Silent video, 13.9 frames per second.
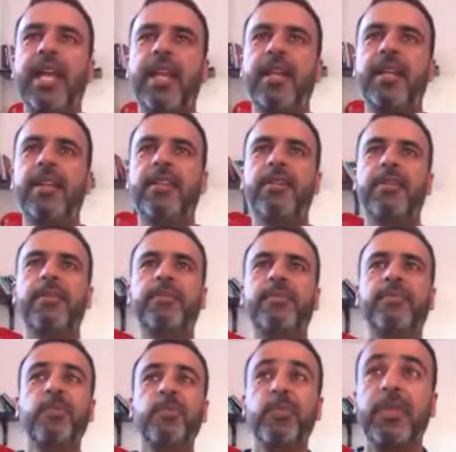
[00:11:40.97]
and
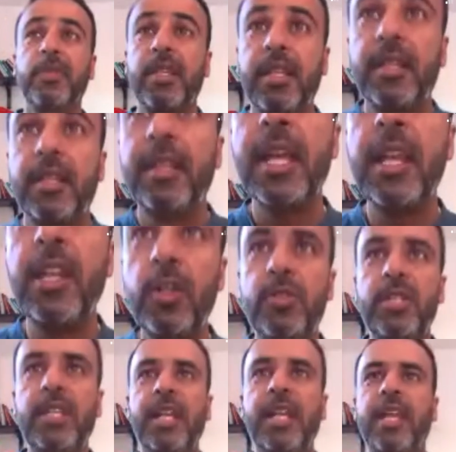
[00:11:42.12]
then
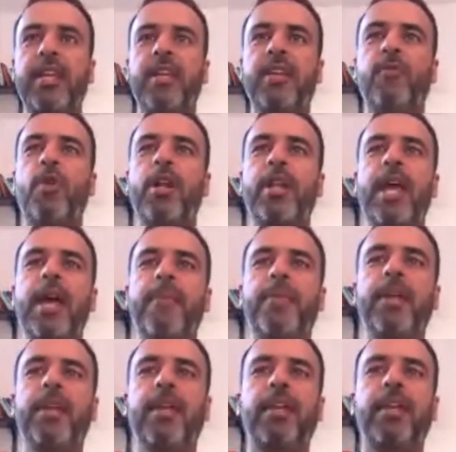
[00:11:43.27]
you see like what happened
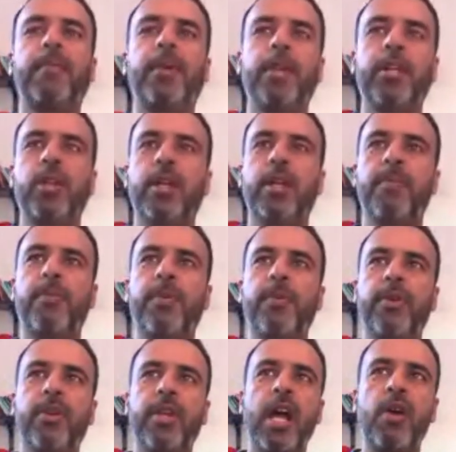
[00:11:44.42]
in a particular
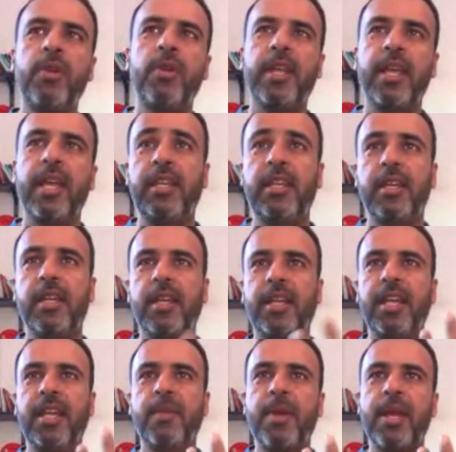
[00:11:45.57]
round. And here
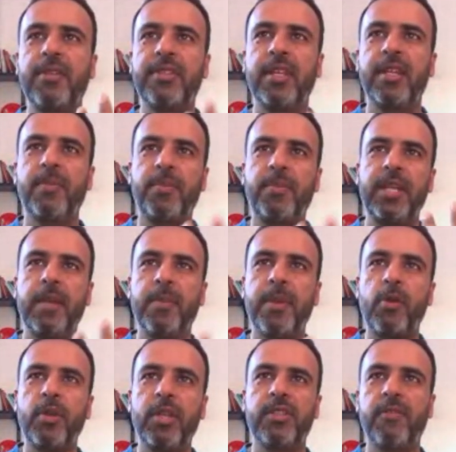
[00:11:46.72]
again, my son came
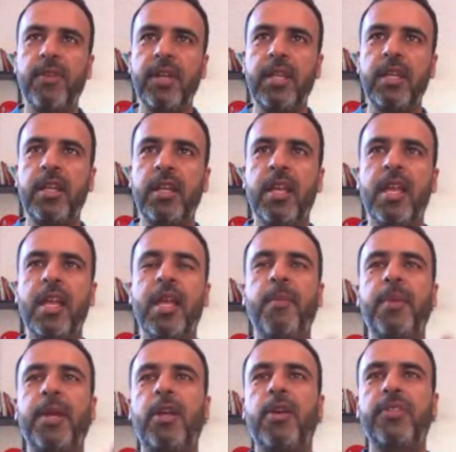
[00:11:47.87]
out as a winner
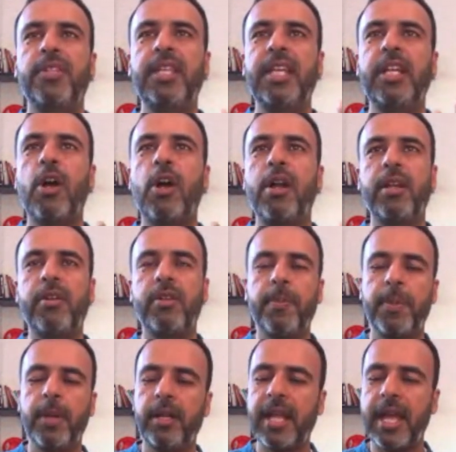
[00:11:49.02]
because he got
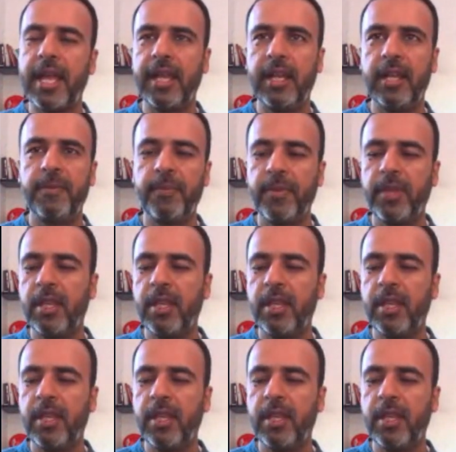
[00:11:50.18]
the die.